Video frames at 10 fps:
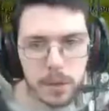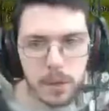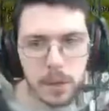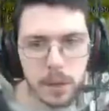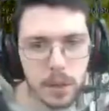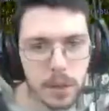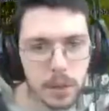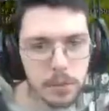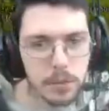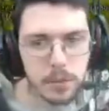
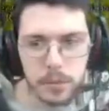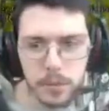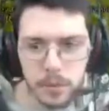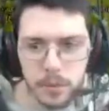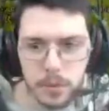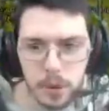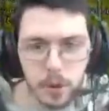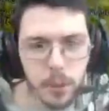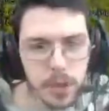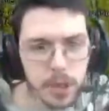Um, or
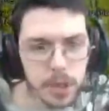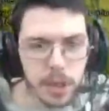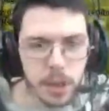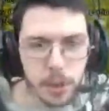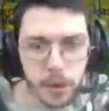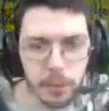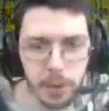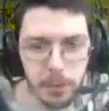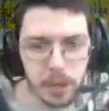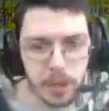do we just need the one?
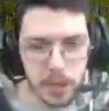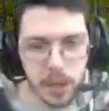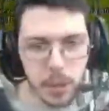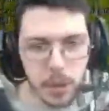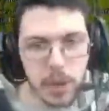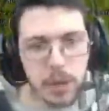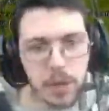Maybe we just needed the one.